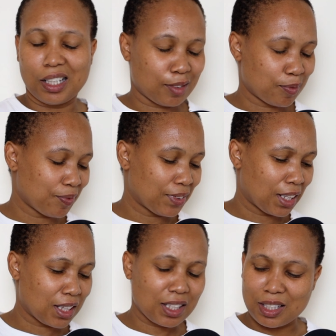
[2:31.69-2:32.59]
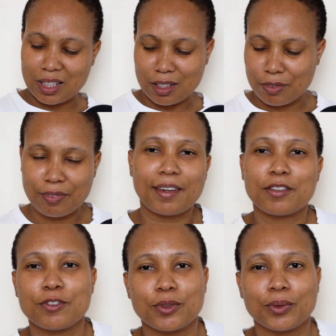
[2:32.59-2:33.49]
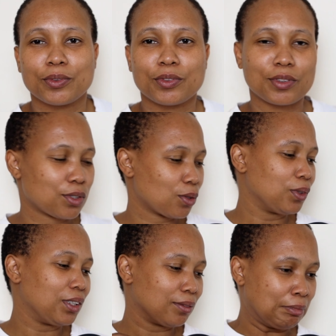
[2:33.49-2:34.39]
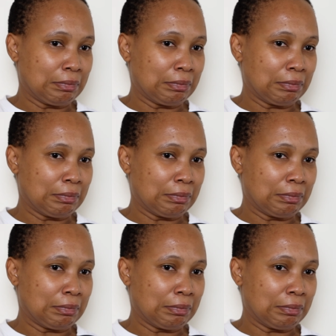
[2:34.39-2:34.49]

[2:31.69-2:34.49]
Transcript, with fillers: um, i think the 35 for for the sony